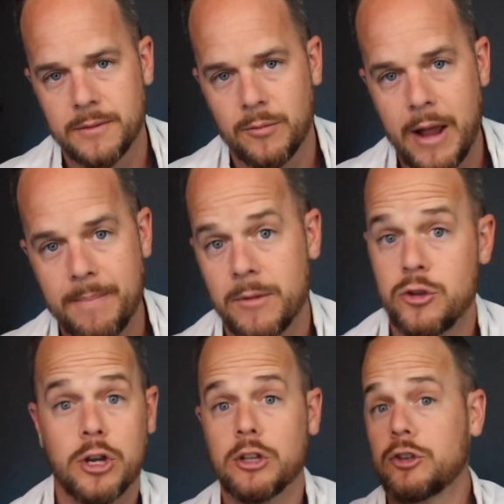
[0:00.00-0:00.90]
Right?
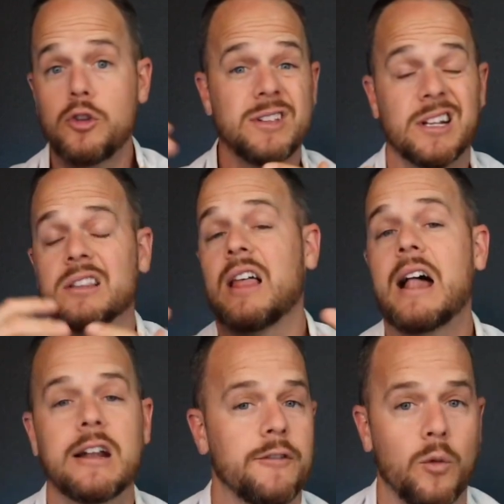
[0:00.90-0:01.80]
You can do this a
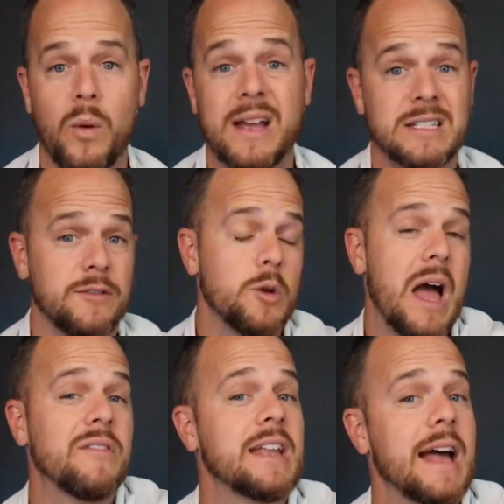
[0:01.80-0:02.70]
lot of different ways. If you
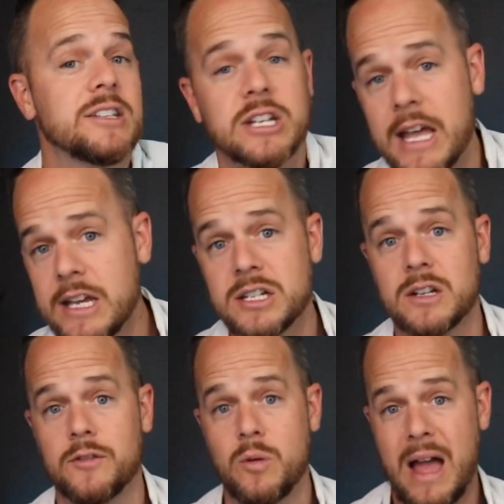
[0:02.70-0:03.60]
have an education,
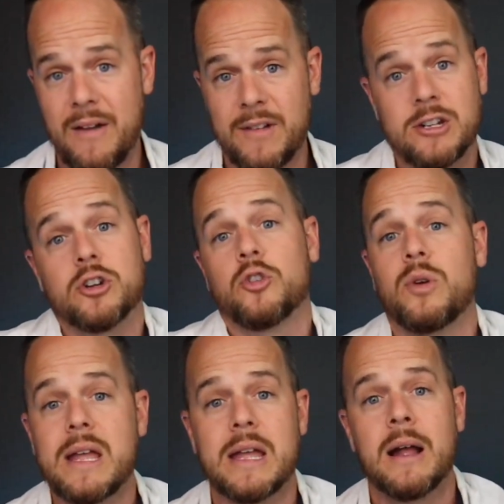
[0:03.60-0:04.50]
if you have a
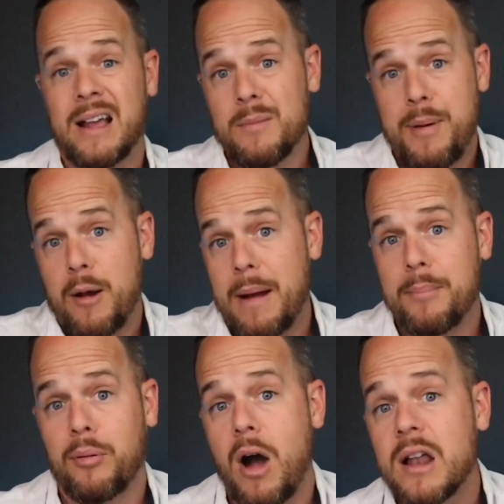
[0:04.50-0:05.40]
degree, I compare my
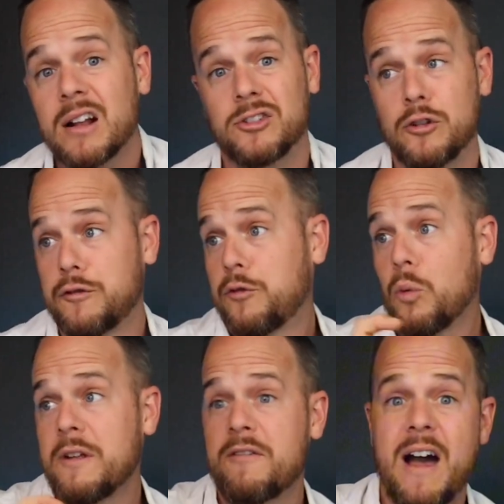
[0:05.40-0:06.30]
product to
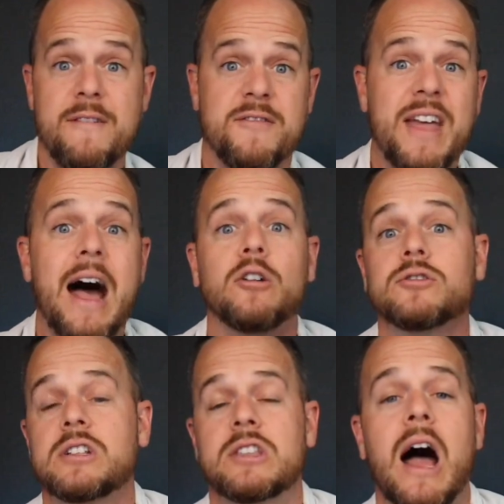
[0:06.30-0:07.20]

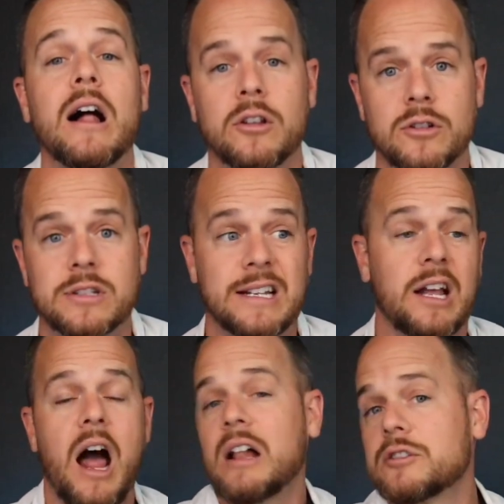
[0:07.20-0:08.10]
$45,000 in
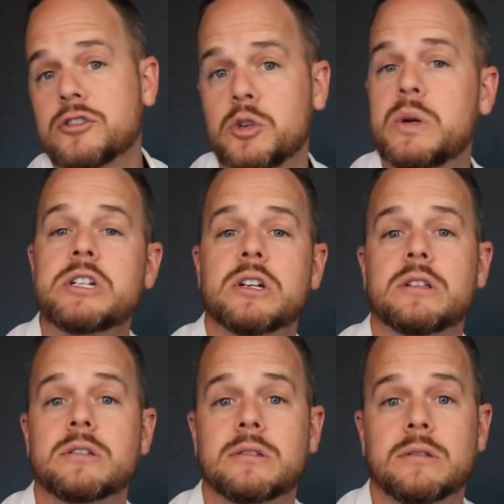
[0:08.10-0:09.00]
college
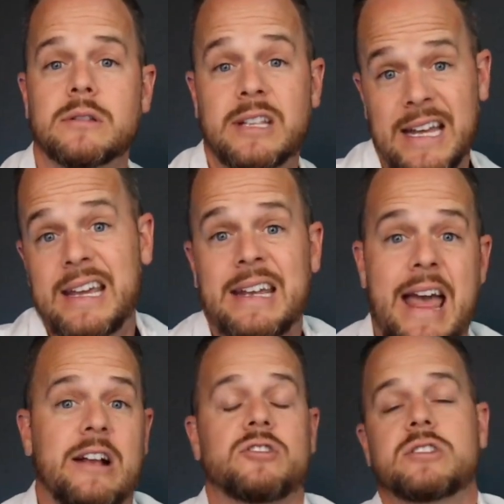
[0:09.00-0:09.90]
tuitions getting an
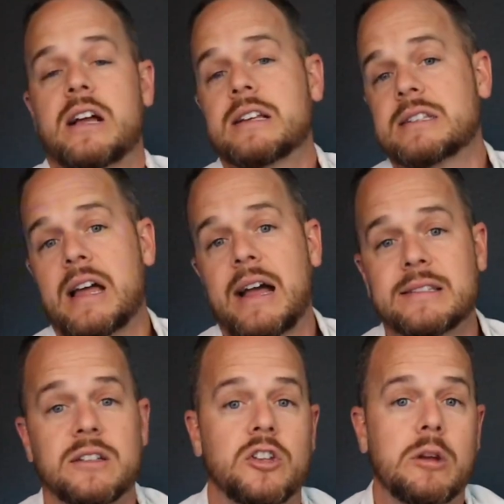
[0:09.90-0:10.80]
exercise
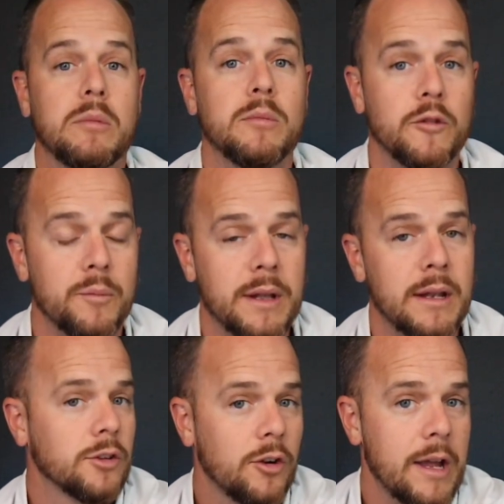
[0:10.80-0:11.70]
science and human movement
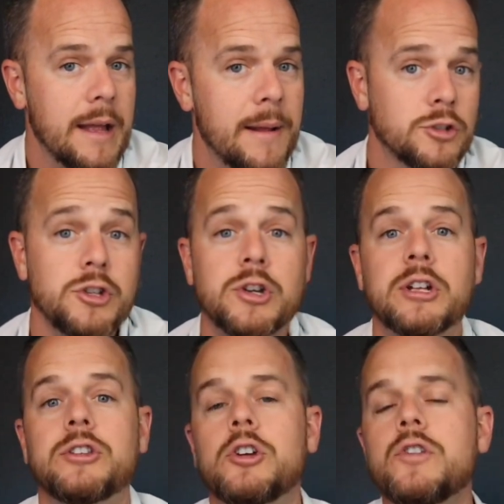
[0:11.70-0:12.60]
degree. So you
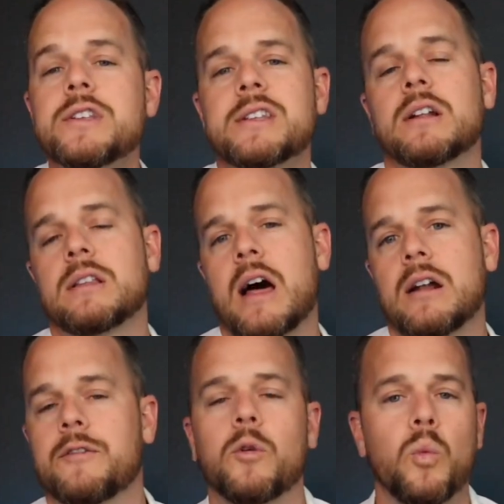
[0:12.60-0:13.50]
can do this in a lot
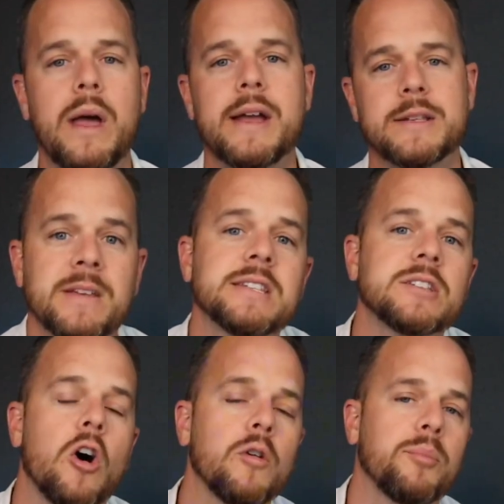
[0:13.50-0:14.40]
of different ways. This is
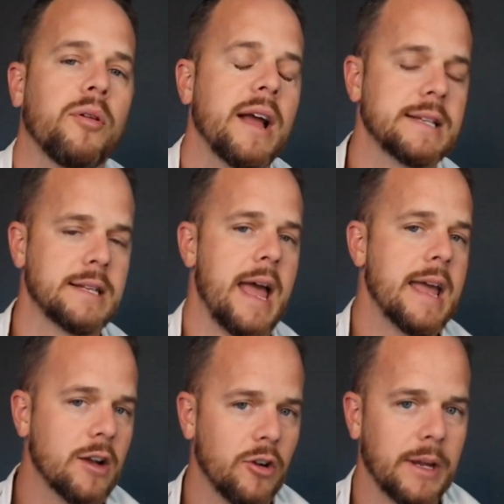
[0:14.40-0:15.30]
called price
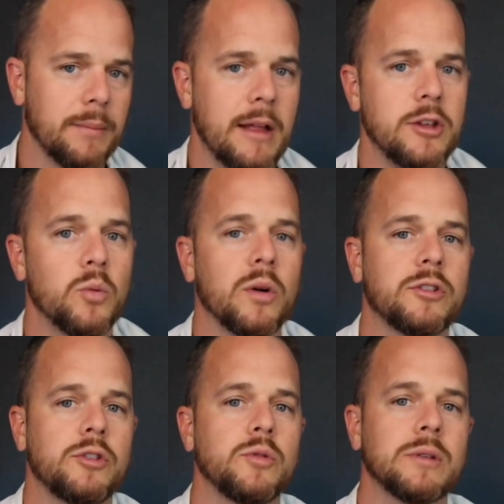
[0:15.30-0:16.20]
anchoring, and you
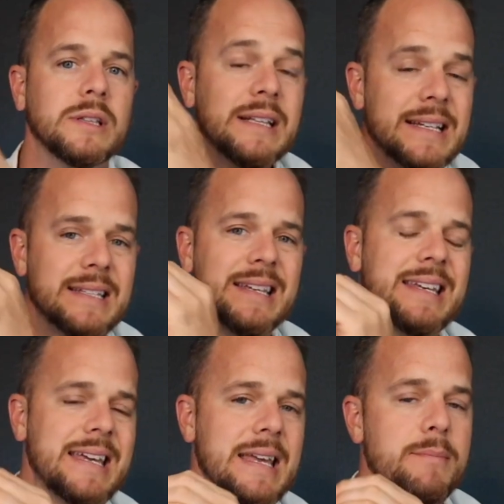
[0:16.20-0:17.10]
want to list the
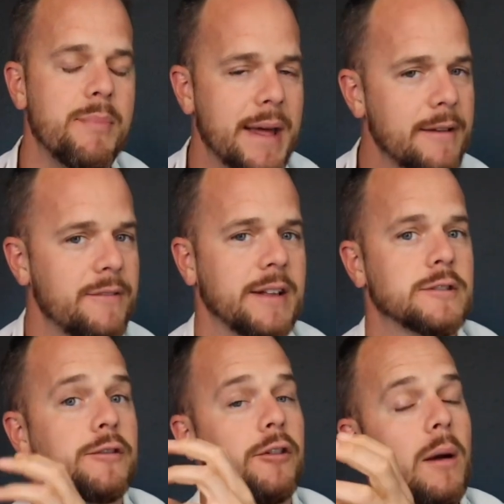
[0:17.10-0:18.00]
key
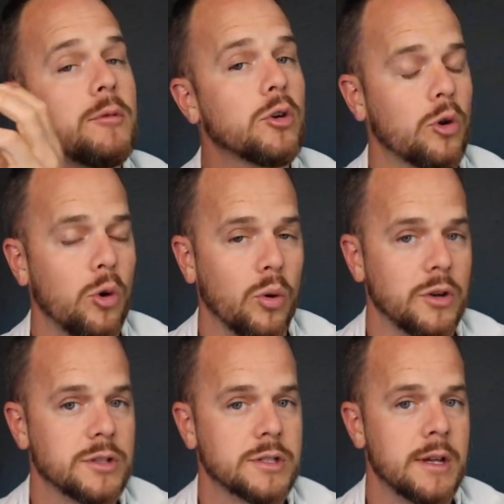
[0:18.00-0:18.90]
benefits from your
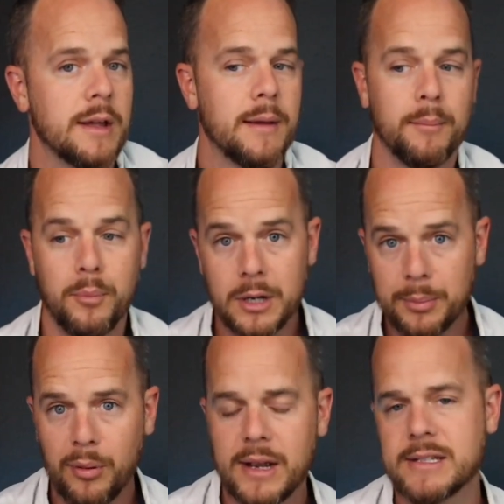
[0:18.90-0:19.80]
course, put a
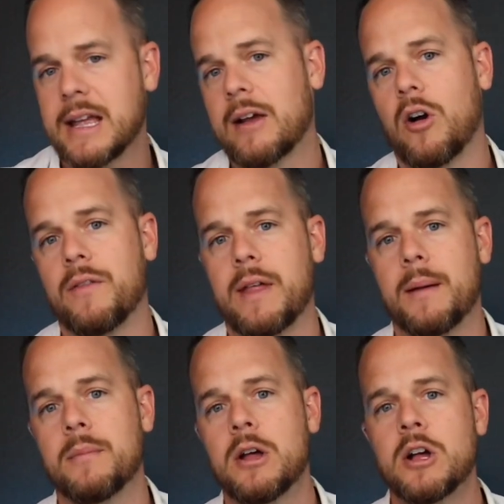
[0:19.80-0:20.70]
price tag on
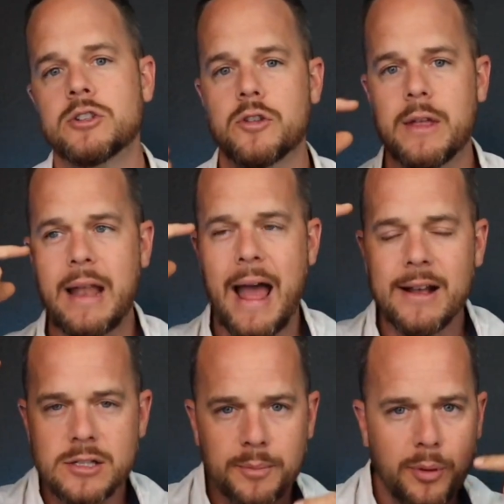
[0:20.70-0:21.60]
them so that
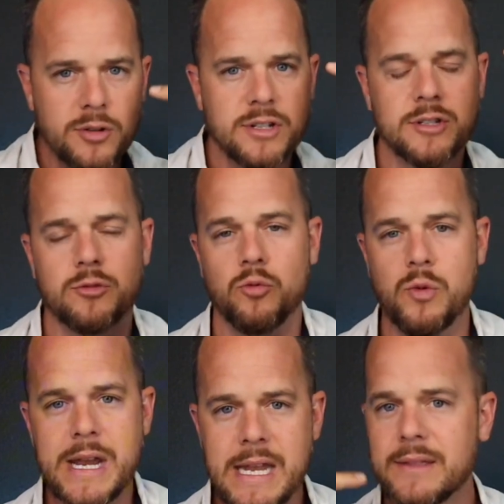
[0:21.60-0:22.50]
as a person's
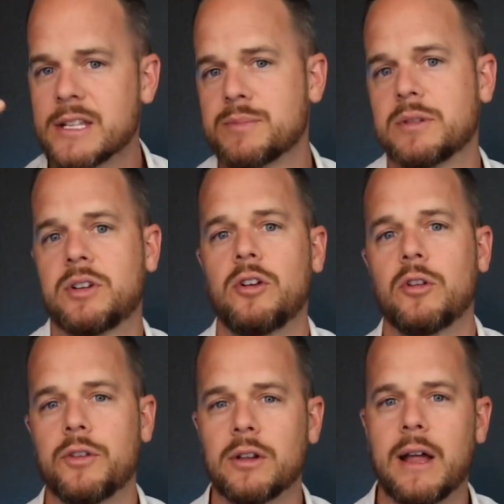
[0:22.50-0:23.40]
reading this
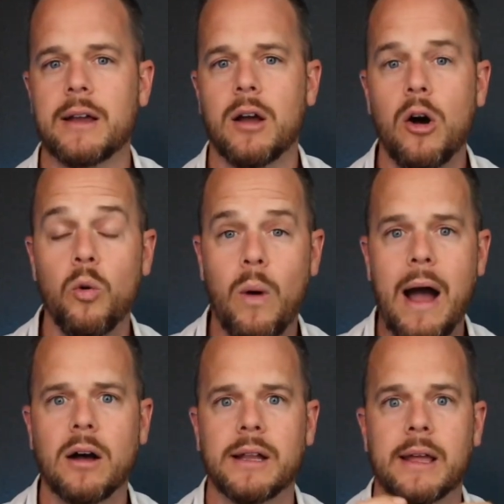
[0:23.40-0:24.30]
material, they're like, oh
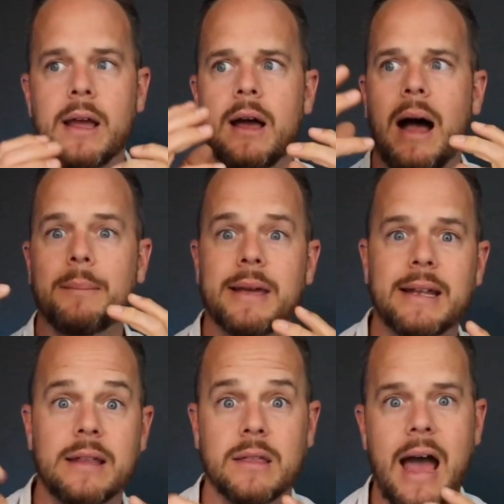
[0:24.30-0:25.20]
wow, like I'm
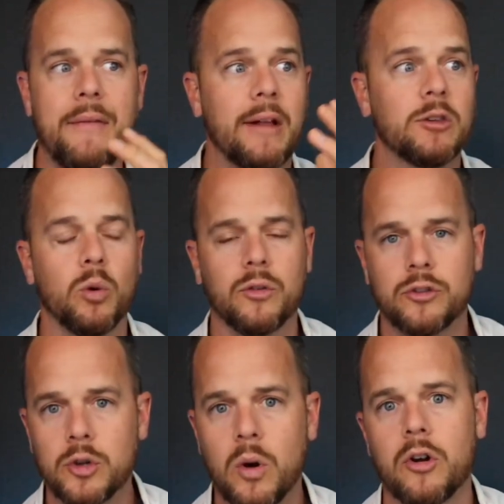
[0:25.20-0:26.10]
getting that, that's worth
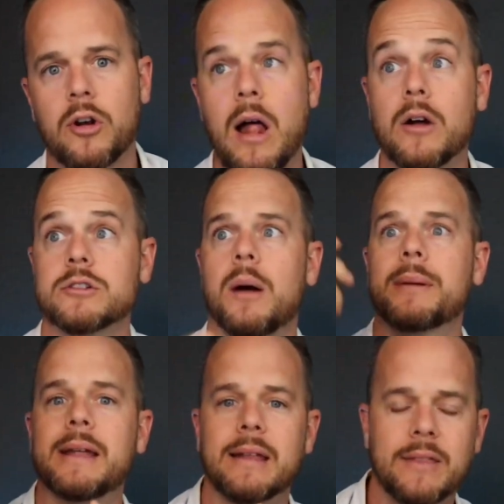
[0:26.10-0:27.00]
$200. I'm
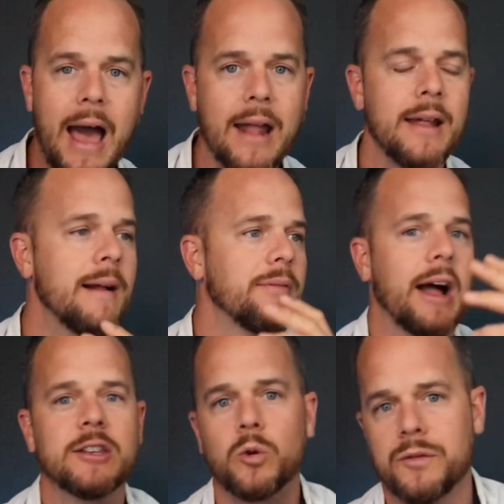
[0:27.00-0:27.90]
getting that,
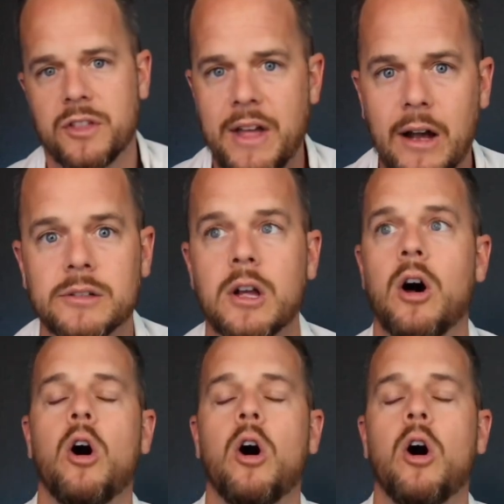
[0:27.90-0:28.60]
that's worth $1,000.